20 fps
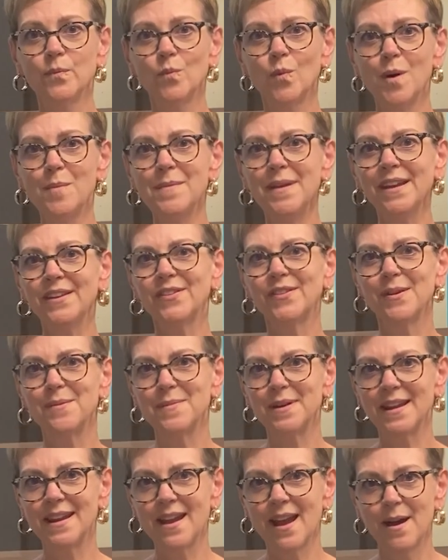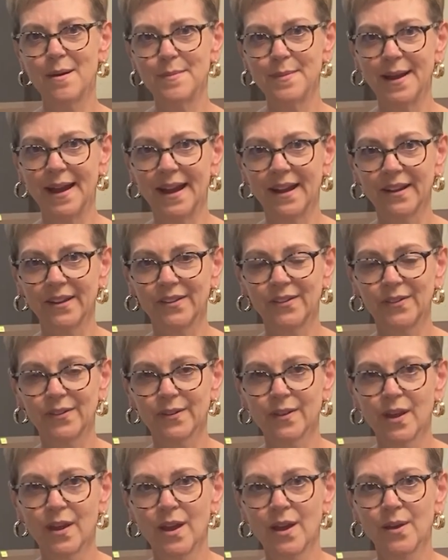What makes somebody
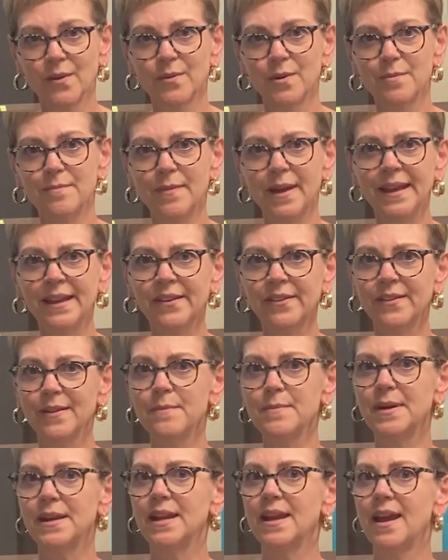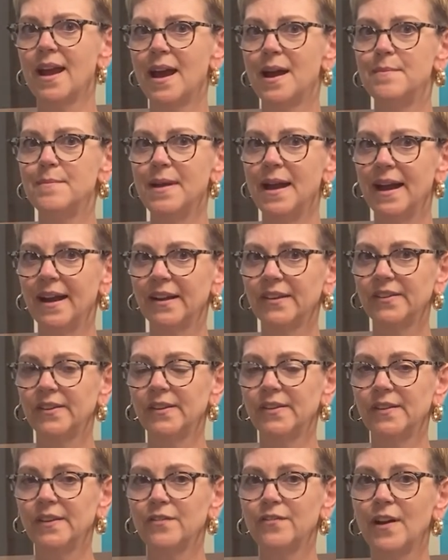MX? What makes somebody MX
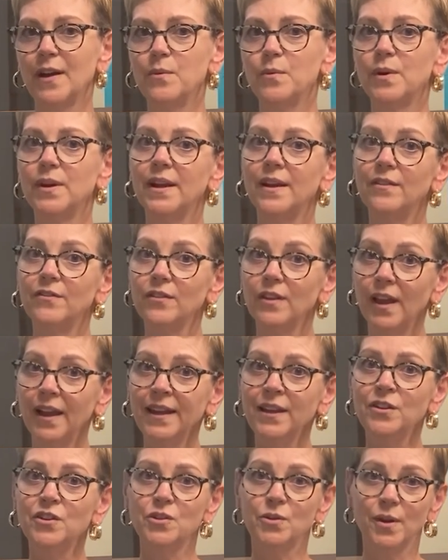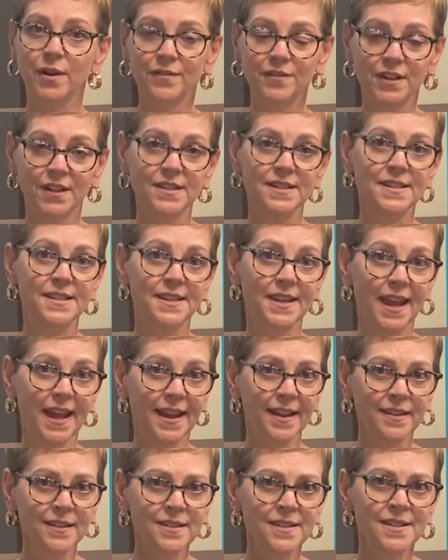is if I would have liked to have done
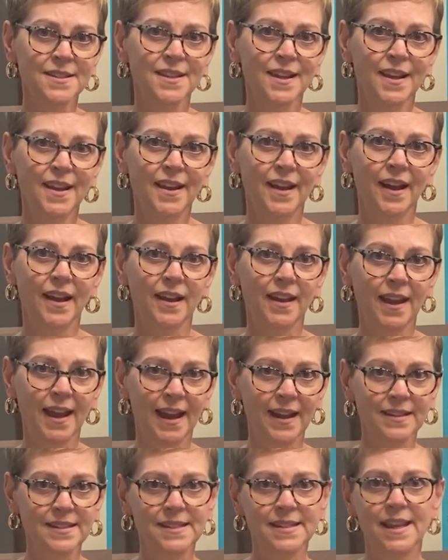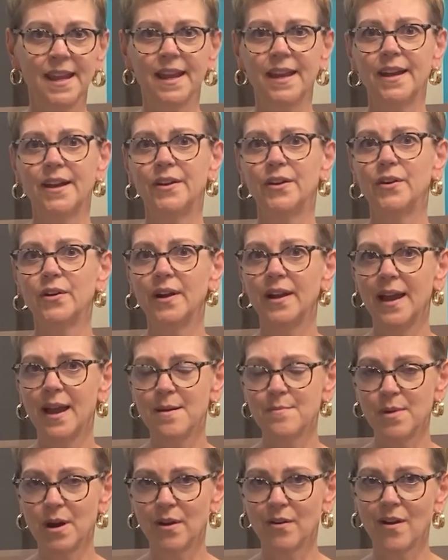scans, a CAT scan or an
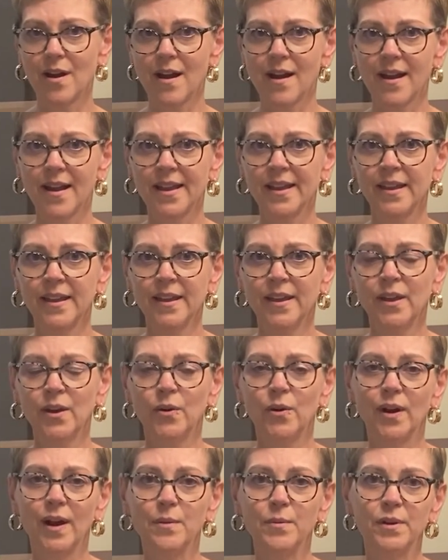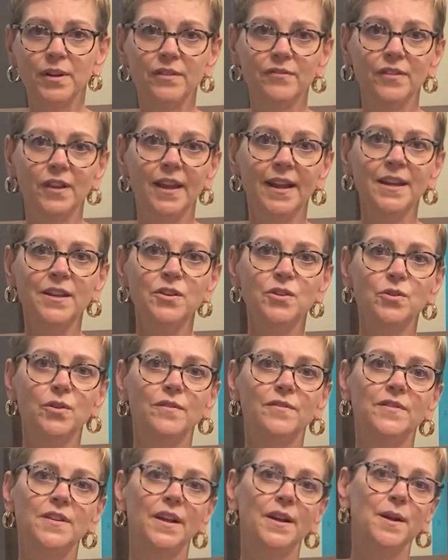MRI, or I would have liked to
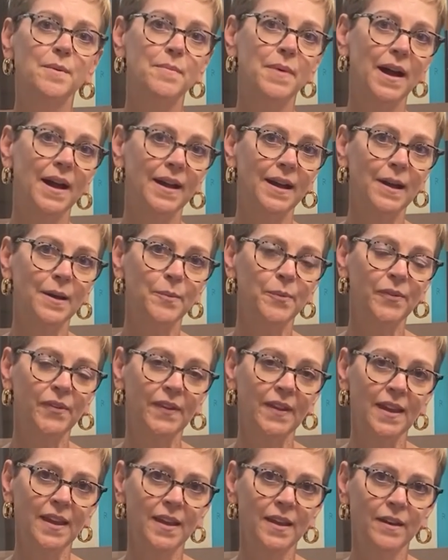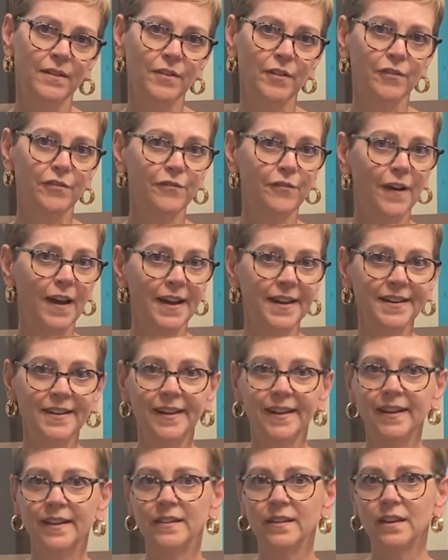have done a biopsy of a
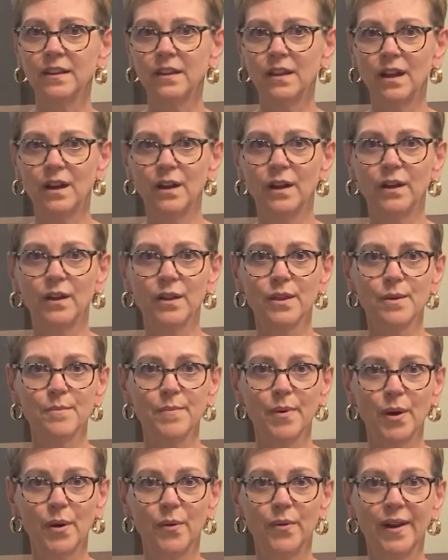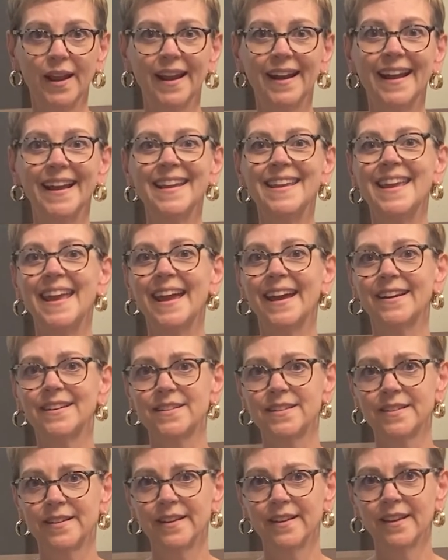finding in the lung or the bone, and I
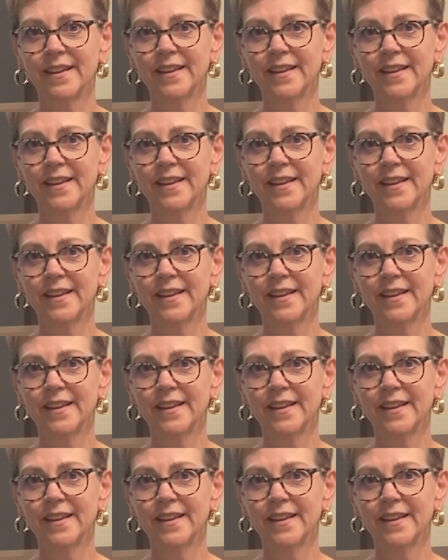can't.